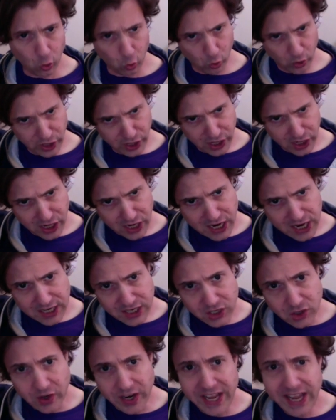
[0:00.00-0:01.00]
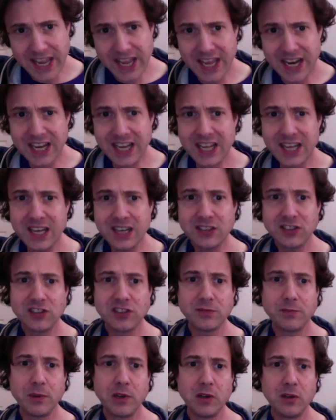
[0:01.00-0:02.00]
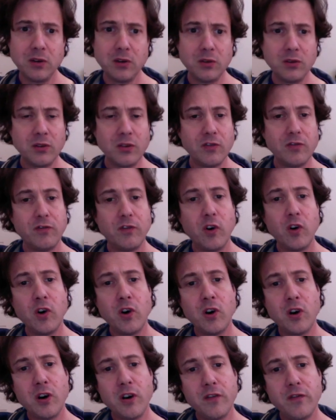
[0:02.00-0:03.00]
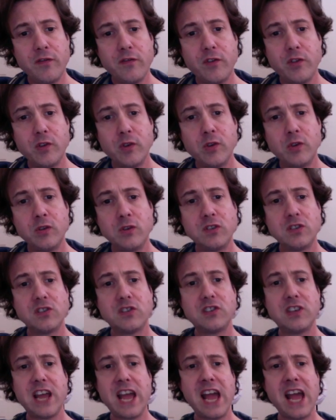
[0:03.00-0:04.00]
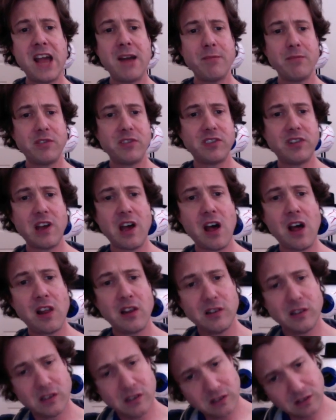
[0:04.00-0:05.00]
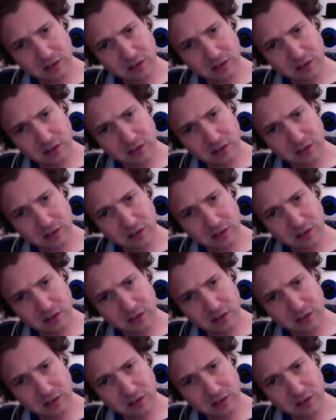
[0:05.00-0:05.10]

when I traded a smoke for a food stamp dollar.